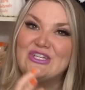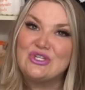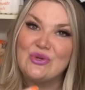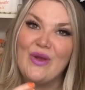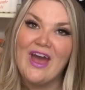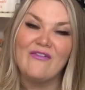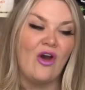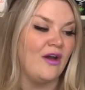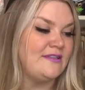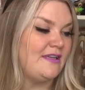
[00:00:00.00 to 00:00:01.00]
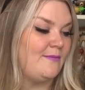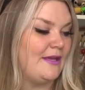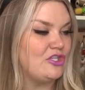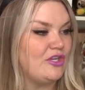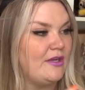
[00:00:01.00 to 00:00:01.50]
do have a Haunted
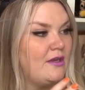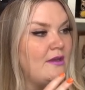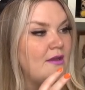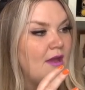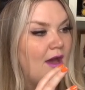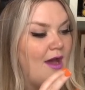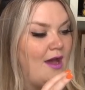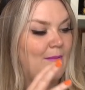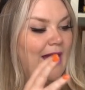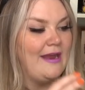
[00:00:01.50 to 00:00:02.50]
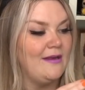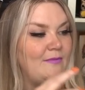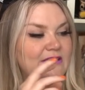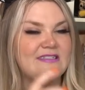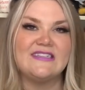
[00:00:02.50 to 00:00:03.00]
Mansion um, item
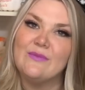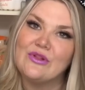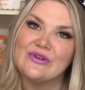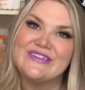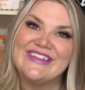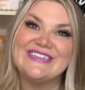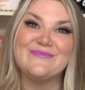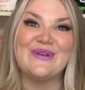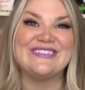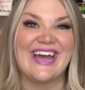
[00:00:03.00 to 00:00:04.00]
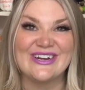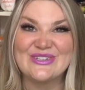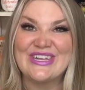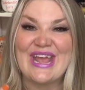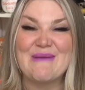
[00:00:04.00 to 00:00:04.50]
that's similar to this, but it's
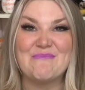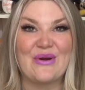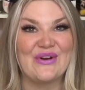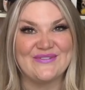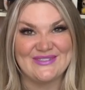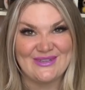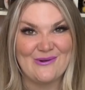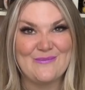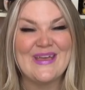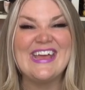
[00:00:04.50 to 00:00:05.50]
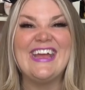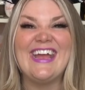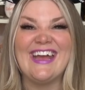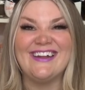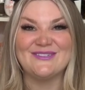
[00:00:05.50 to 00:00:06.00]
actually a bar of soap,
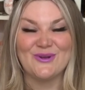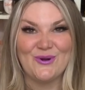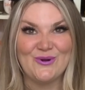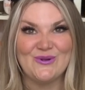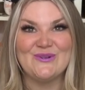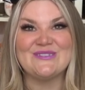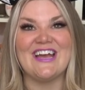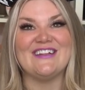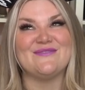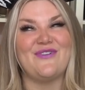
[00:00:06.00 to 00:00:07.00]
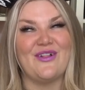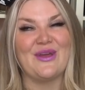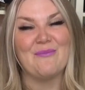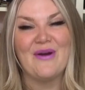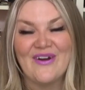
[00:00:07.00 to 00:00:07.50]
and it's old, and it's falling
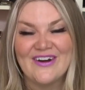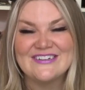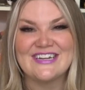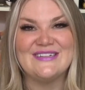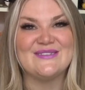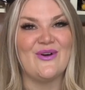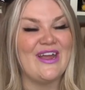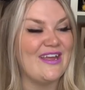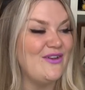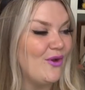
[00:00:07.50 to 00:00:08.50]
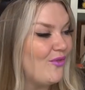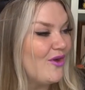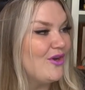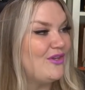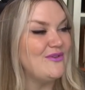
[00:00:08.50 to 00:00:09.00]
apart, and so I can no
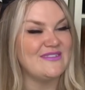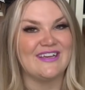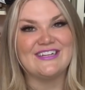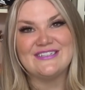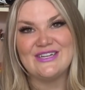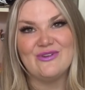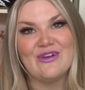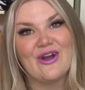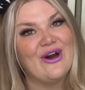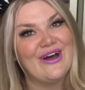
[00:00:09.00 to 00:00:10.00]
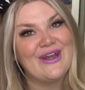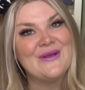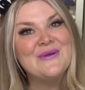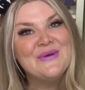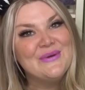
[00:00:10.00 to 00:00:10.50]
longer use it continuing on
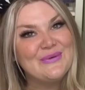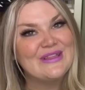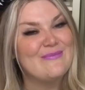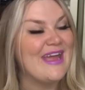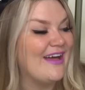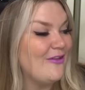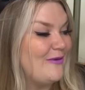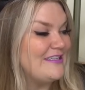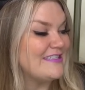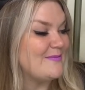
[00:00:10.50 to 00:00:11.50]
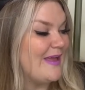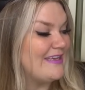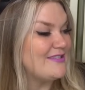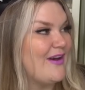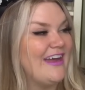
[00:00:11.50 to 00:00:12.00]
with my Halloween display,
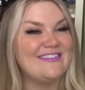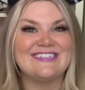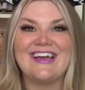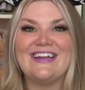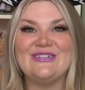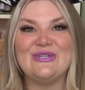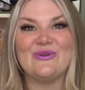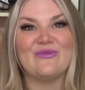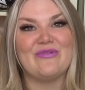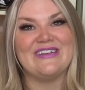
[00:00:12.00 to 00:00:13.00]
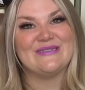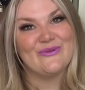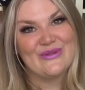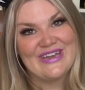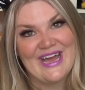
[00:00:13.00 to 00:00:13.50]
so I've decided to replace it
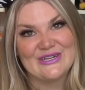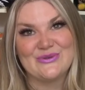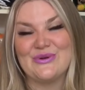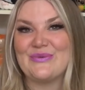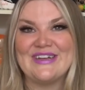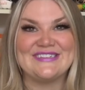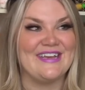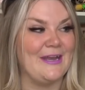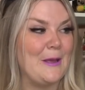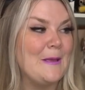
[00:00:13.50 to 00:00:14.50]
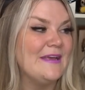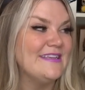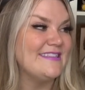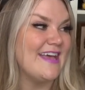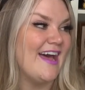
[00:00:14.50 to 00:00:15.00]
with an actual resin
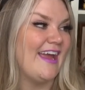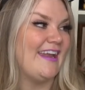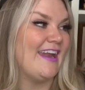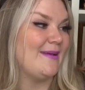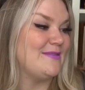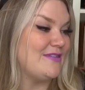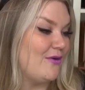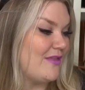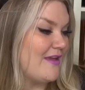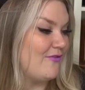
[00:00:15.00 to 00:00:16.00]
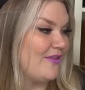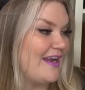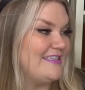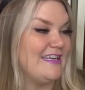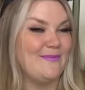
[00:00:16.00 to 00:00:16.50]
sign, and I'm so thankful that
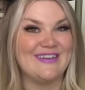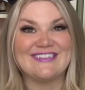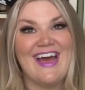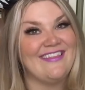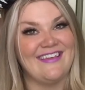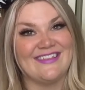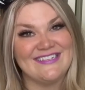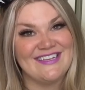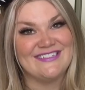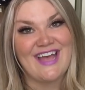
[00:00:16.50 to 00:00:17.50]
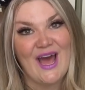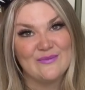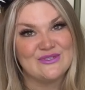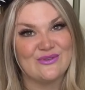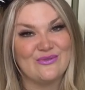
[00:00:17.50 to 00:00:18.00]
I did because I think this is
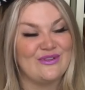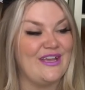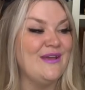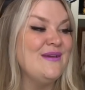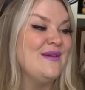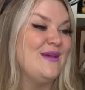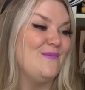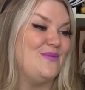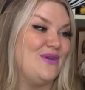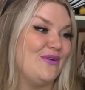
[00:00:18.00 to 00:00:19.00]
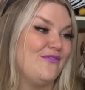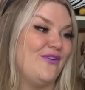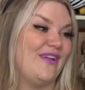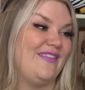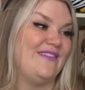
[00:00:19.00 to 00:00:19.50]
absolutely
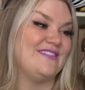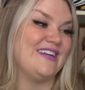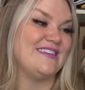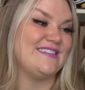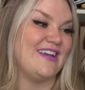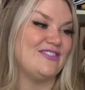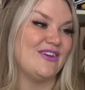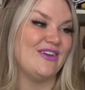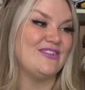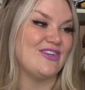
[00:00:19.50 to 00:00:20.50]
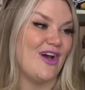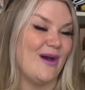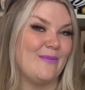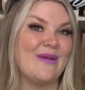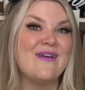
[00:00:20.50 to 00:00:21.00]
beautiful, and they've done such a good
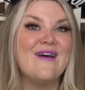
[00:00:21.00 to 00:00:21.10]
job